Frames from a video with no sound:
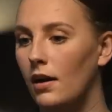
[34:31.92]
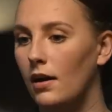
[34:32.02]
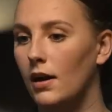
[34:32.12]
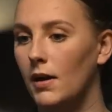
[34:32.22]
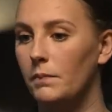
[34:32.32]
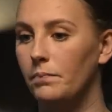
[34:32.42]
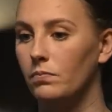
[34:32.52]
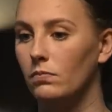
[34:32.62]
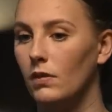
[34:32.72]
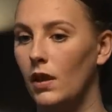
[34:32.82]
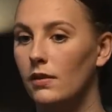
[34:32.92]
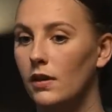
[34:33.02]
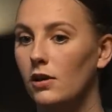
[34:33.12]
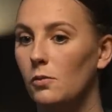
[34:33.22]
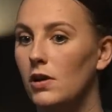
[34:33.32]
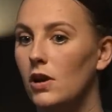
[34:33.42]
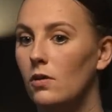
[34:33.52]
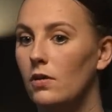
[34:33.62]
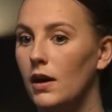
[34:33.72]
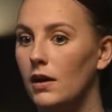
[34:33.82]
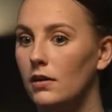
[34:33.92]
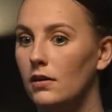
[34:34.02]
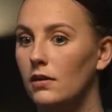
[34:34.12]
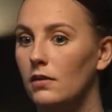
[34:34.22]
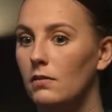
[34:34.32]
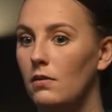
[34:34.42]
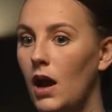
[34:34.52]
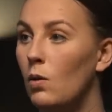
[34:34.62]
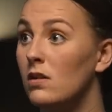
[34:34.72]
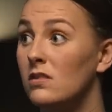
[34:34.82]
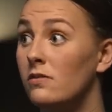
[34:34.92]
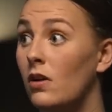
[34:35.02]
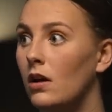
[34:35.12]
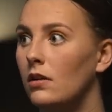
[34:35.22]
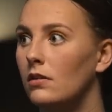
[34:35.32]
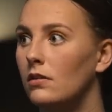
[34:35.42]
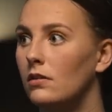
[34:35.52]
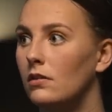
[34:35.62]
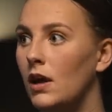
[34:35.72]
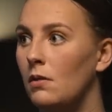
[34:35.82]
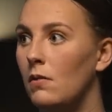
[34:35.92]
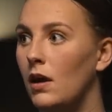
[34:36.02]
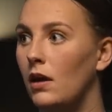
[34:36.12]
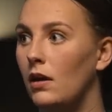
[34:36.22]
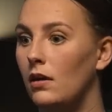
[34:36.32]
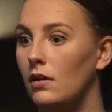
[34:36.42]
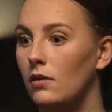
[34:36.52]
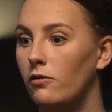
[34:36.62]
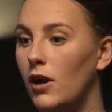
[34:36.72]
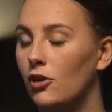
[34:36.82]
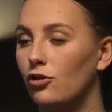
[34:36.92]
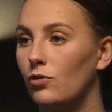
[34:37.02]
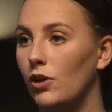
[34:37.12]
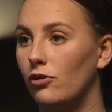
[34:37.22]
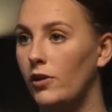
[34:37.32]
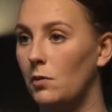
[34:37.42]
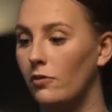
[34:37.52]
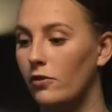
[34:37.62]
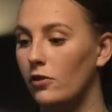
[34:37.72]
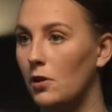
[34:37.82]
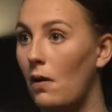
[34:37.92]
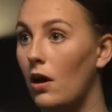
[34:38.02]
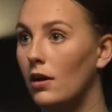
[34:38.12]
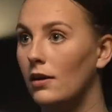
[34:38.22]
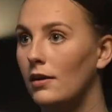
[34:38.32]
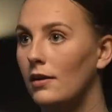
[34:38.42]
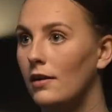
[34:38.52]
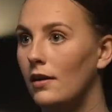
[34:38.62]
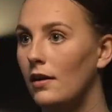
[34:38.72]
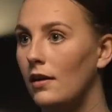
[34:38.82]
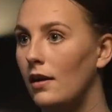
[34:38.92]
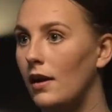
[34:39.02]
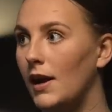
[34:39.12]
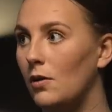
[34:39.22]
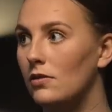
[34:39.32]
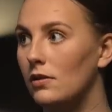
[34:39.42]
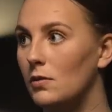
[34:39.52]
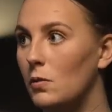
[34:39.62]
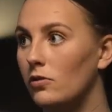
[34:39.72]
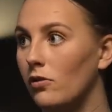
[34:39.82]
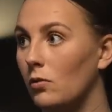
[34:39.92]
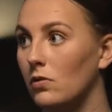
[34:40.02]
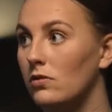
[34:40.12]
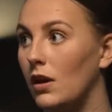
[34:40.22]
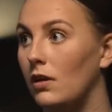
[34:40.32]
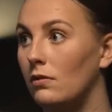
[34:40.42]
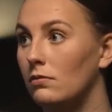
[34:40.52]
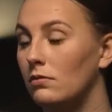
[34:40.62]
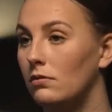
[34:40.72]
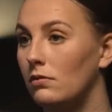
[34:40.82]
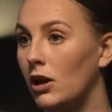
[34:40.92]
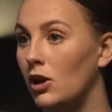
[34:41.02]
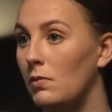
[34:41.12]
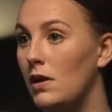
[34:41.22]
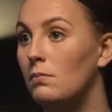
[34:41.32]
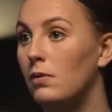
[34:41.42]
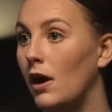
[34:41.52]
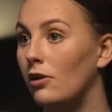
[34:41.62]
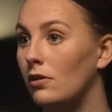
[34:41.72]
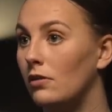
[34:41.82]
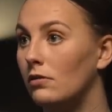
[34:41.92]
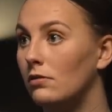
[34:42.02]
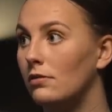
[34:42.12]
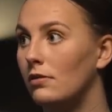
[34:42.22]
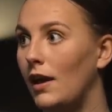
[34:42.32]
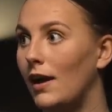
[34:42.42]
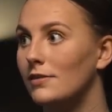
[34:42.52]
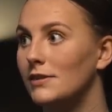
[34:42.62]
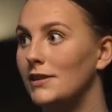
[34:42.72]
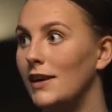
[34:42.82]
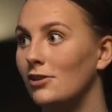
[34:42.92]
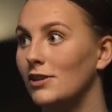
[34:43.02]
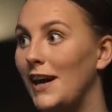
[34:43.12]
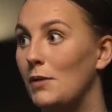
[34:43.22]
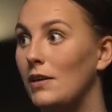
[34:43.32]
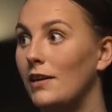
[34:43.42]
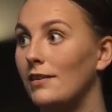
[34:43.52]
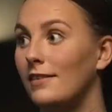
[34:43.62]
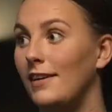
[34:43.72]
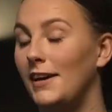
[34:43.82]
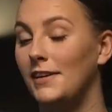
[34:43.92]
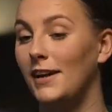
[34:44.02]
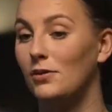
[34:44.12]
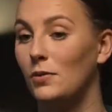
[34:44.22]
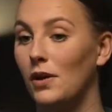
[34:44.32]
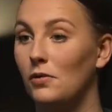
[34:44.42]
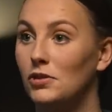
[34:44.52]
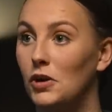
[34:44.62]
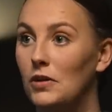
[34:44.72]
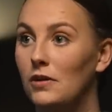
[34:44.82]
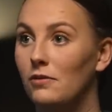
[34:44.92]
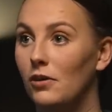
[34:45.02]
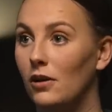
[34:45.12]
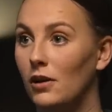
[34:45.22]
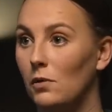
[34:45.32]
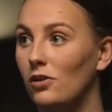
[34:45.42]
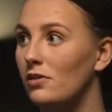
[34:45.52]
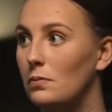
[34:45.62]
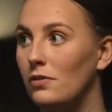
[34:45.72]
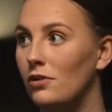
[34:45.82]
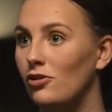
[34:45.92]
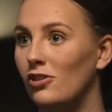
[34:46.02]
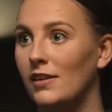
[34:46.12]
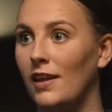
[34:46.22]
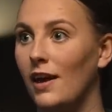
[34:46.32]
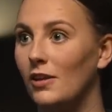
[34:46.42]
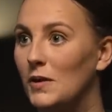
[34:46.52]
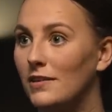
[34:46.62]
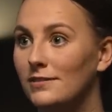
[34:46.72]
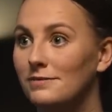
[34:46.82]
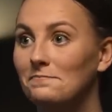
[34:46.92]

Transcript: Um, and little did we know that I wasn't fine, and my fractures were actually coming further apart, and I was in the most vulnerable state I could be prior to the accident actually happening, and that's when I was called in for an emergency procedure to get the halo on.